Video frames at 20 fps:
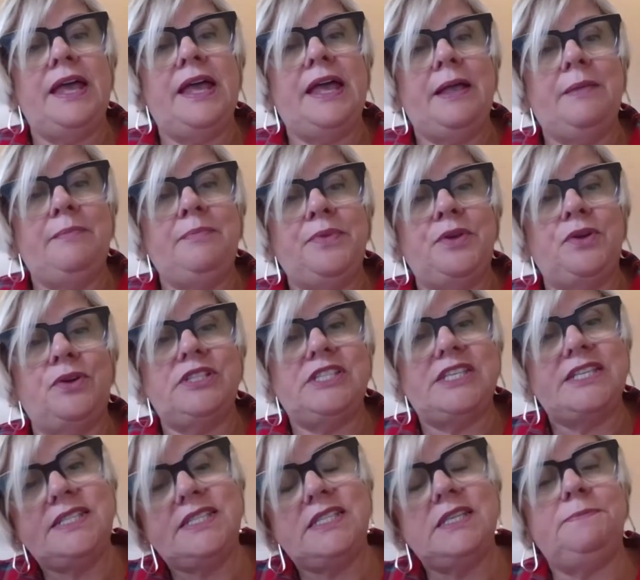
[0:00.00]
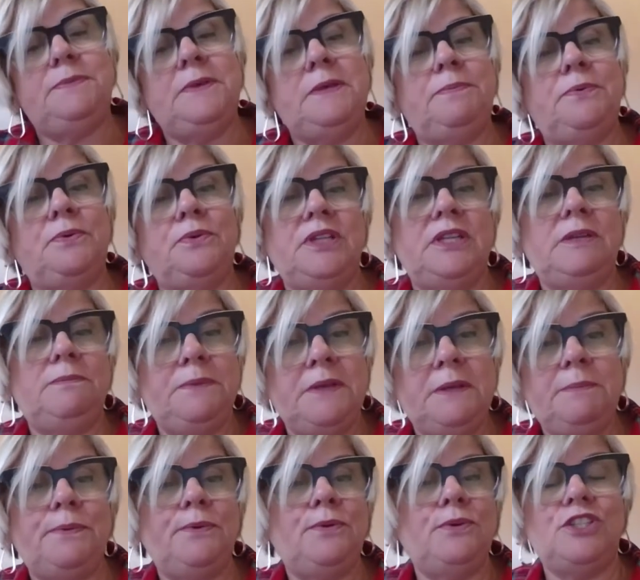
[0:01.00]
Autistic people need
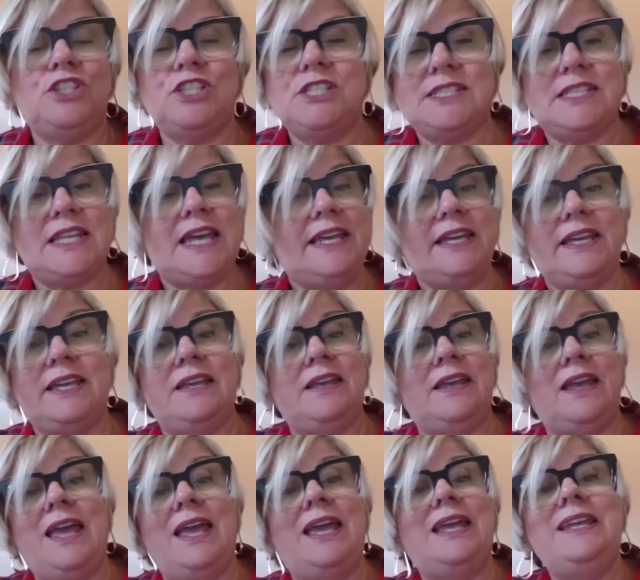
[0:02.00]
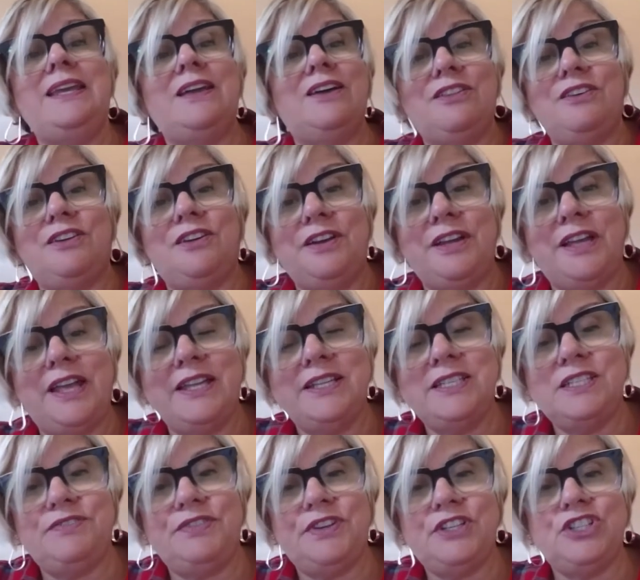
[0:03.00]
people just like any other
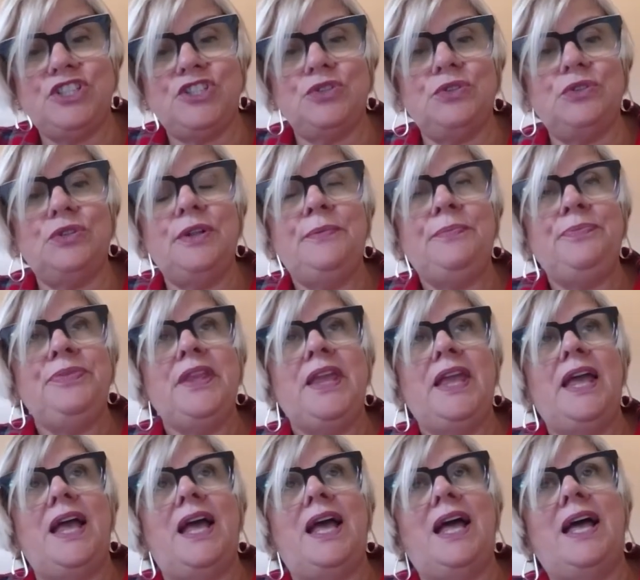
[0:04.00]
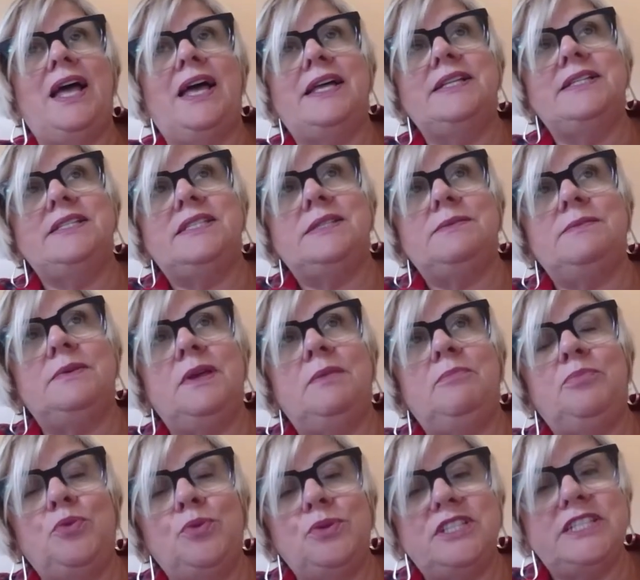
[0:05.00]
individual. And
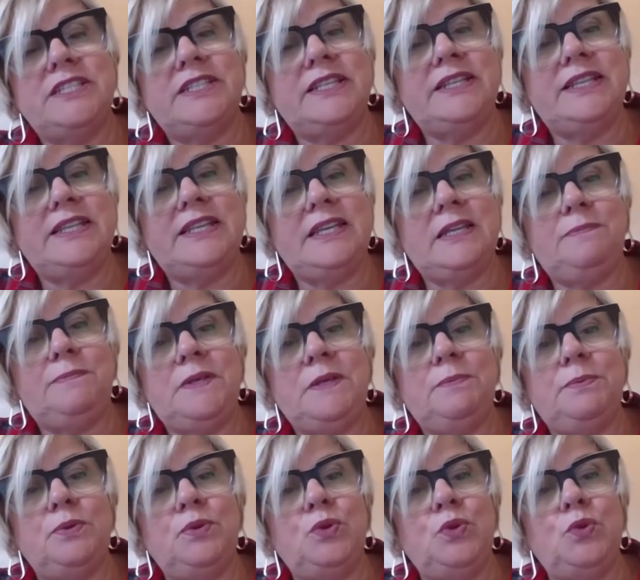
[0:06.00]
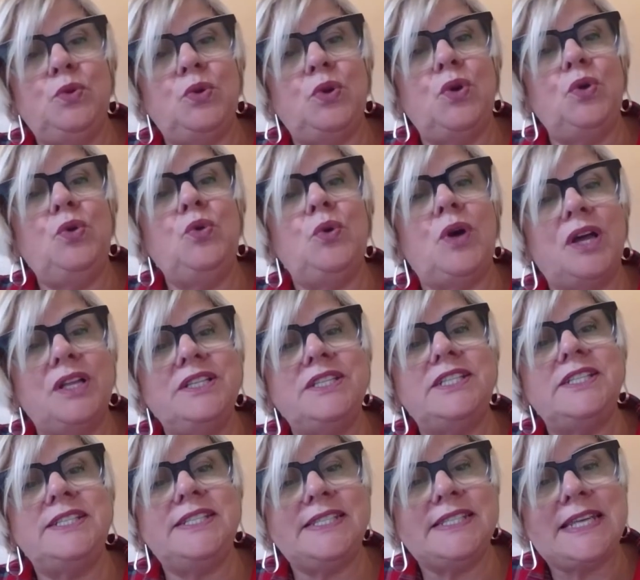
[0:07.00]
importantly, they need people who
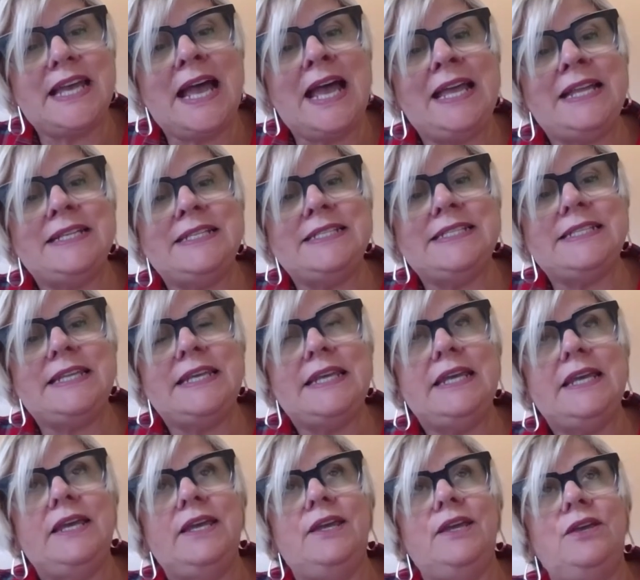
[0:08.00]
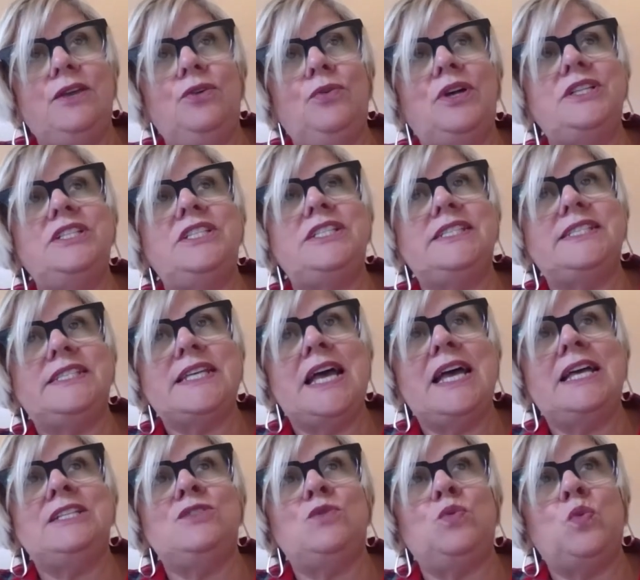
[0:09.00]
understand
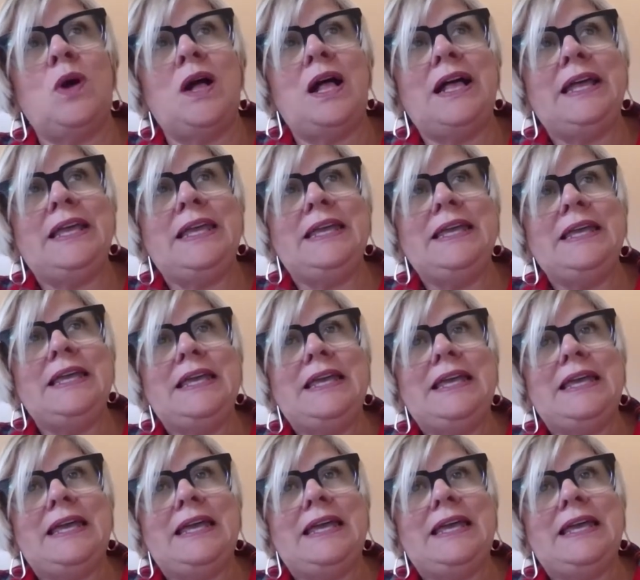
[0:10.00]
why,